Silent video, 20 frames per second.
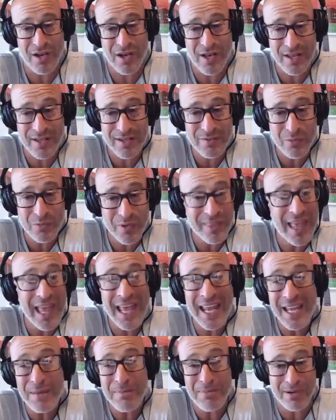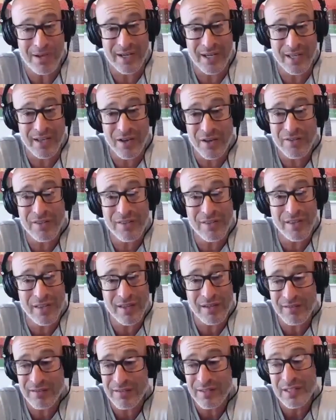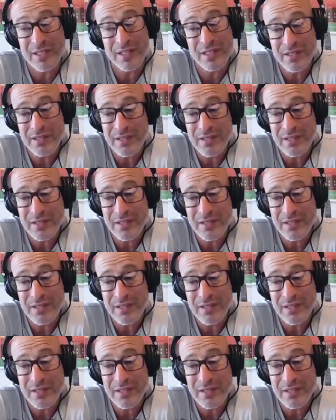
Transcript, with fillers: God with anybody other than